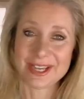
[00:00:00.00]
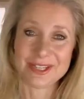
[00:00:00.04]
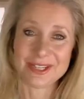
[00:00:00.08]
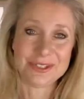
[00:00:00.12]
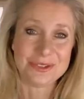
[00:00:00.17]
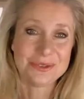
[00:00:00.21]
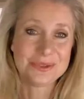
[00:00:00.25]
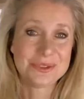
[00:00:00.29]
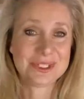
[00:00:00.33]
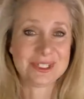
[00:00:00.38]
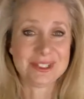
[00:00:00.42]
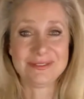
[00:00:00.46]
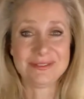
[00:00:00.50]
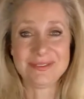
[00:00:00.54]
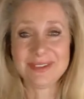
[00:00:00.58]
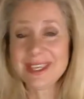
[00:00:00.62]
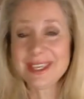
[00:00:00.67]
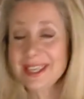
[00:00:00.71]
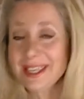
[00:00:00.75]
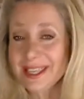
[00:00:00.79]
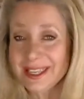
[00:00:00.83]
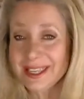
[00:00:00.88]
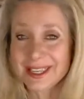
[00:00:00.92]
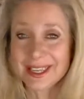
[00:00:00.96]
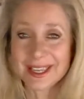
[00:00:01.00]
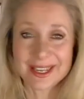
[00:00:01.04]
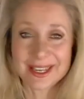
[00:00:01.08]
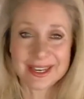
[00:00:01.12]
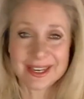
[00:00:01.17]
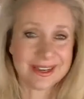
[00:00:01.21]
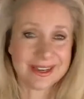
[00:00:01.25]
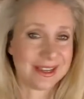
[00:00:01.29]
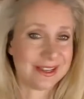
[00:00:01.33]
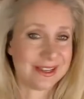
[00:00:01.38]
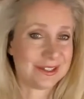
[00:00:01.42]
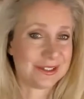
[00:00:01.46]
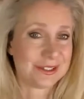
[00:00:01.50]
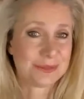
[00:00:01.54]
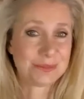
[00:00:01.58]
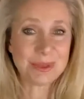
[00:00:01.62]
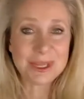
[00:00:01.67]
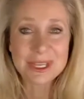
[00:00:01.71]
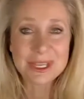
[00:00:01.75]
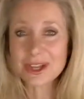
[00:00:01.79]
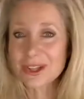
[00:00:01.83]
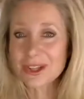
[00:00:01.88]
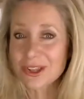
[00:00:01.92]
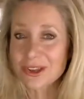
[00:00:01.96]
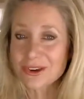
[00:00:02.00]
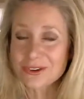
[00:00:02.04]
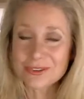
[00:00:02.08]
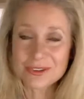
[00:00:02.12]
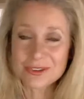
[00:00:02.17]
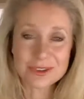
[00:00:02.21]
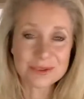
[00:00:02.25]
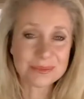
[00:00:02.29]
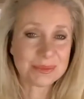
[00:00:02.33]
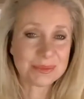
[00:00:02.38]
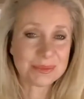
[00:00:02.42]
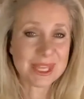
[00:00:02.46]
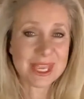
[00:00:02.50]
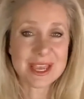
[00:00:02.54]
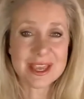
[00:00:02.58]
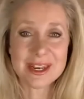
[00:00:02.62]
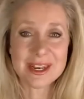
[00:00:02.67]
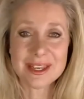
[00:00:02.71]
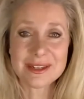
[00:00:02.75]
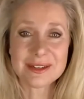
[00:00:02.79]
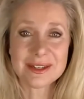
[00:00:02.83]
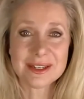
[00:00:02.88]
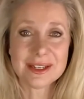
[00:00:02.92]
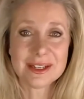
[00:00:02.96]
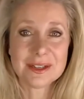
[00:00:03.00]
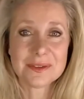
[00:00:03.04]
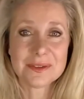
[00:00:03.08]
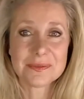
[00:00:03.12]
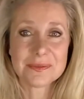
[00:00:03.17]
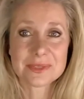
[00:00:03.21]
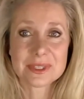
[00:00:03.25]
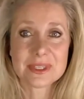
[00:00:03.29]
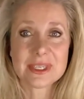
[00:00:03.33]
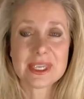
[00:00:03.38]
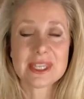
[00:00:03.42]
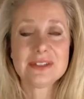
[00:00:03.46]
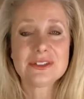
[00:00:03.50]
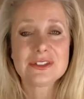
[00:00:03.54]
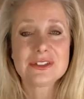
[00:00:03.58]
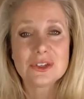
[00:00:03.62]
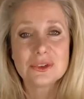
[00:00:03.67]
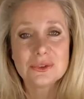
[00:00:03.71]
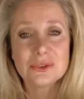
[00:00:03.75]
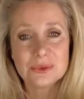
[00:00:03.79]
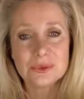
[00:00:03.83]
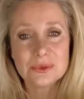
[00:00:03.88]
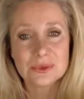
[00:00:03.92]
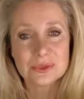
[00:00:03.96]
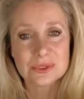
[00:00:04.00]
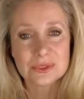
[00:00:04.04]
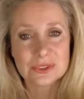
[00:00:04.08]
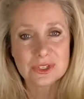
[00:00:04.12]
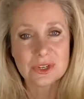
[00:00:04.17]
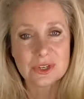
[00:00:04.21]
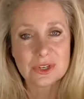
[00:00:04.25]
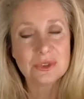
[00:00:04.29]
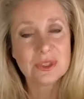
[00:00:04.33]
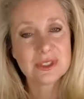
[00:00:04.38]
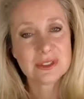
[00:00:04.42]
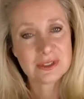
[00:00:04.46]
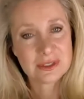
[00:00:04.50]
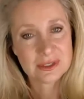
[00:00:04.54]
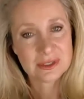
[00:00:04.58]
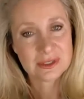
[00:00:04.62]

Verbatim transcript: I do TV and I speak all over the planet. And so, so the,